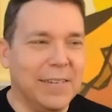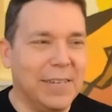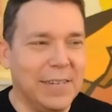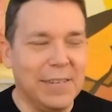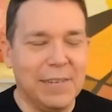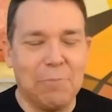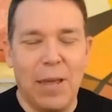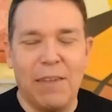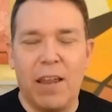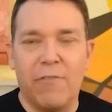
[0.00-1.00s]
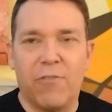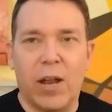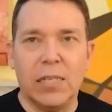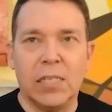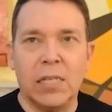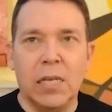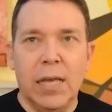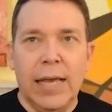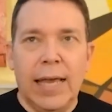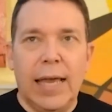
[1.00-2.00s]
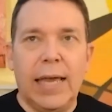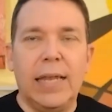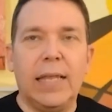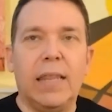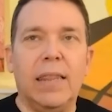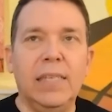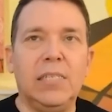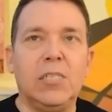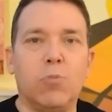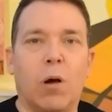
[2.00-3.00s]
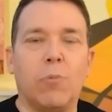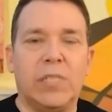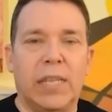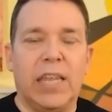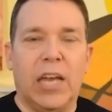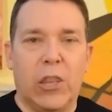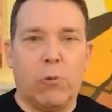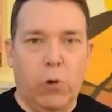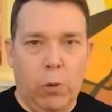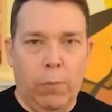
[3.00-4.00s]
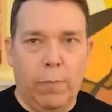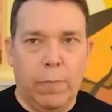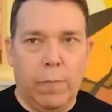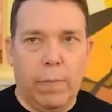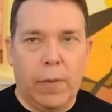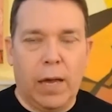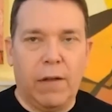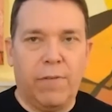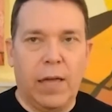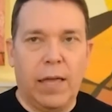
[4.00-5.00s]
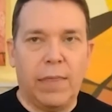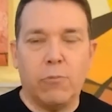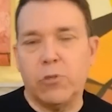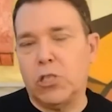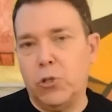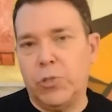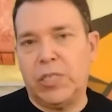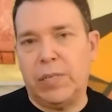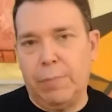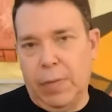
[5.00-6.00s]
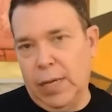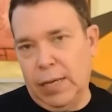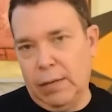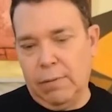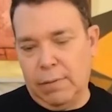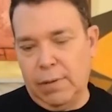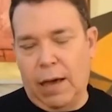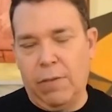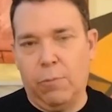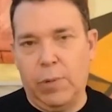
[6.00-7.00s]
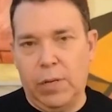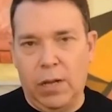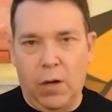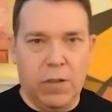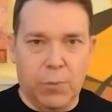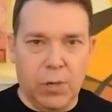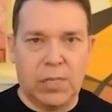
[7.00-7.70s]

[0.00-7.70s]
in, in, in in France, and this is what was in the other room. Kind of uh, that was news to me, and now that we know that the